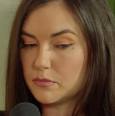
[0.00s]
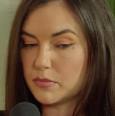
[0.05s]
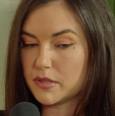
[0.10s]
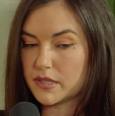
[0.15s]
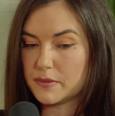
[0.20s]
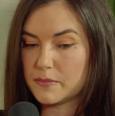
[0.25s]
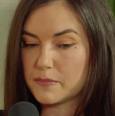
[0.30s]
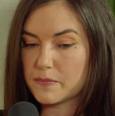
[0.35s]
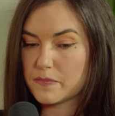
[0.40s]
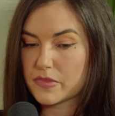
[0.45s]

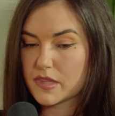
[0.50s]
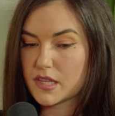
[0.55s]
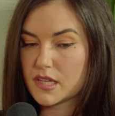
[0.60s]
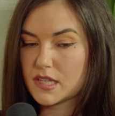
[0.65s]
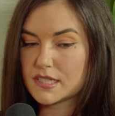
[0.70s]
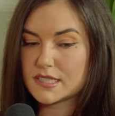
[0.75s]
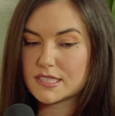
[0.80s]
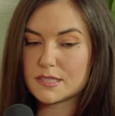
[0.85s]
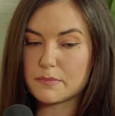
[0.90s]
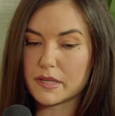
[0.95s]
but
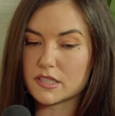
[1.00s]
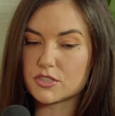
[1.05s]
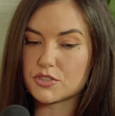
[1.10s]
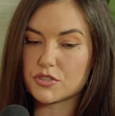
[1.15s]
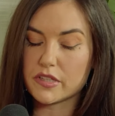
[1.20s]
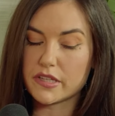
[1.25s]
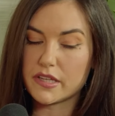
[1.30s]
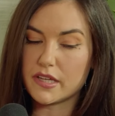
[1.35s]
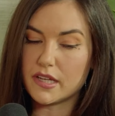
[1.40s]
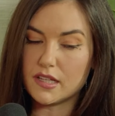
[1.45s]

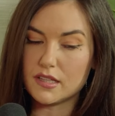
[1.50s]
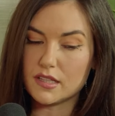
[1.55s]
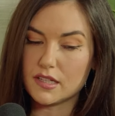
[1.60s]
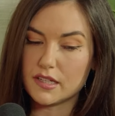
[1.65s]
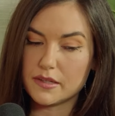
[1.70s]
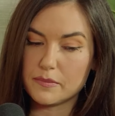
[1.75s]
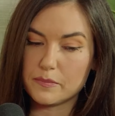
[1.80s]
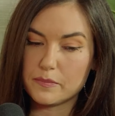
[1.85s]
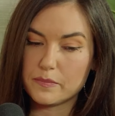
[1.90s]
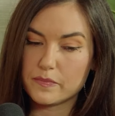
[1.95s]
especially LA.